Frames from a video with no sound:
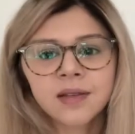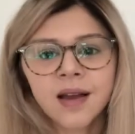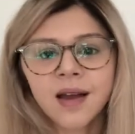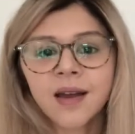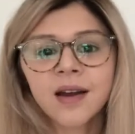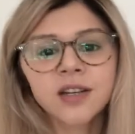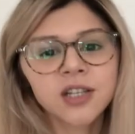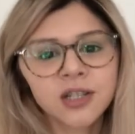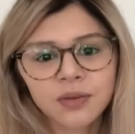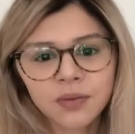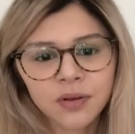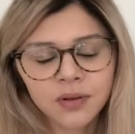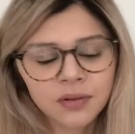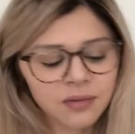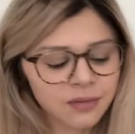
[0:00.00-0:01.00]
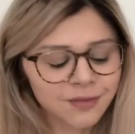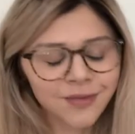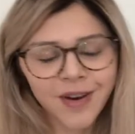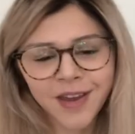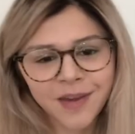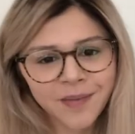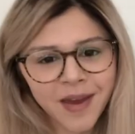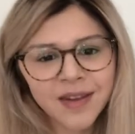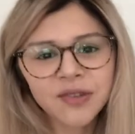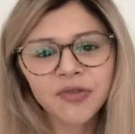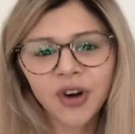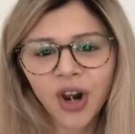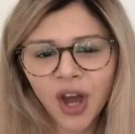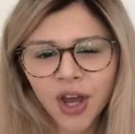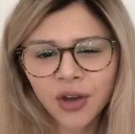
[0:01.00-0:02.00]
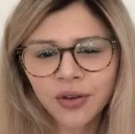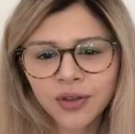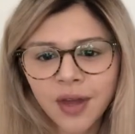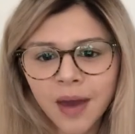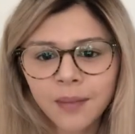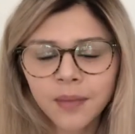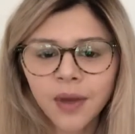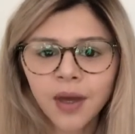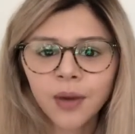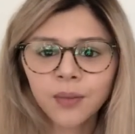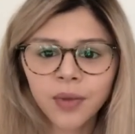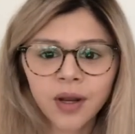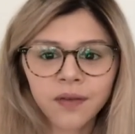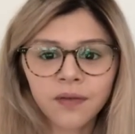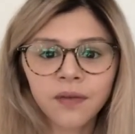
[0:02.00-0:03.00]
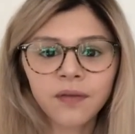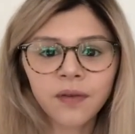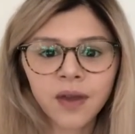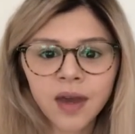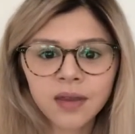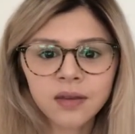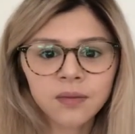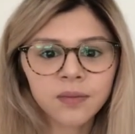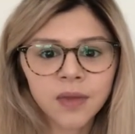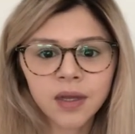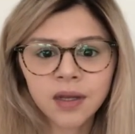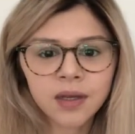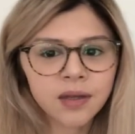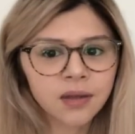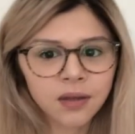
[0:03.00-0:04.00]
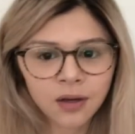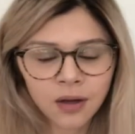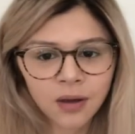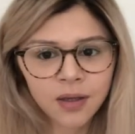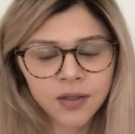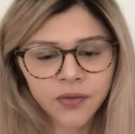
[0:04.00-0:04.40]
Like, I just wouldn't recommend relying on them, but if you forget them, then you know, it's